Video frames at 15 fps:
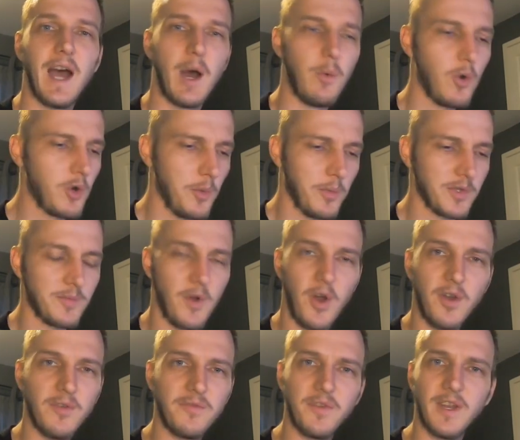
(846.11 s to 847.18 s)
I woke up this
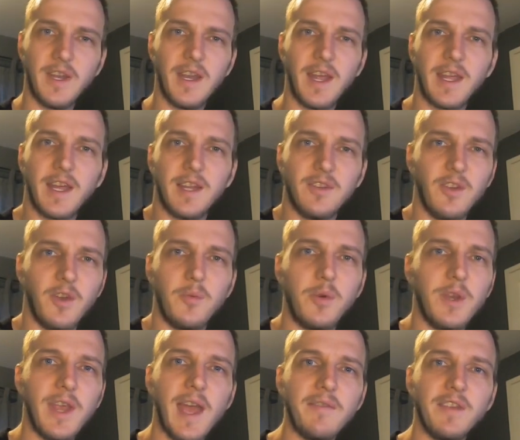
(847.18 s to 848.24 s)
morning feeling like I'd done a
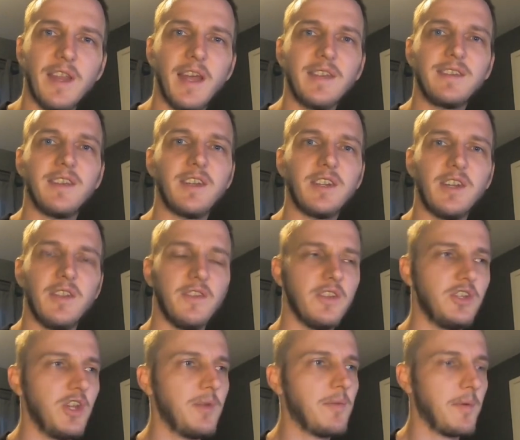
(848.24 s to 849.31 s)
pretty heavy leg session in the
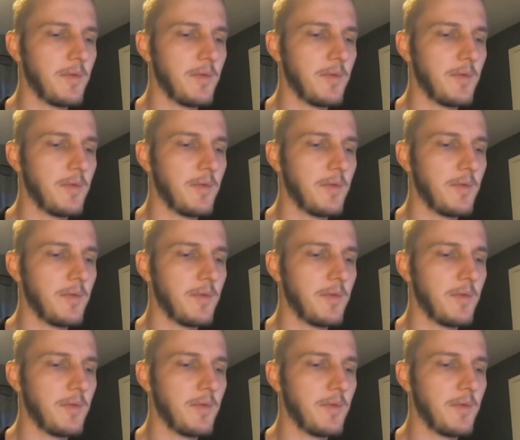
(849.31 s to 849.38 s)
gym.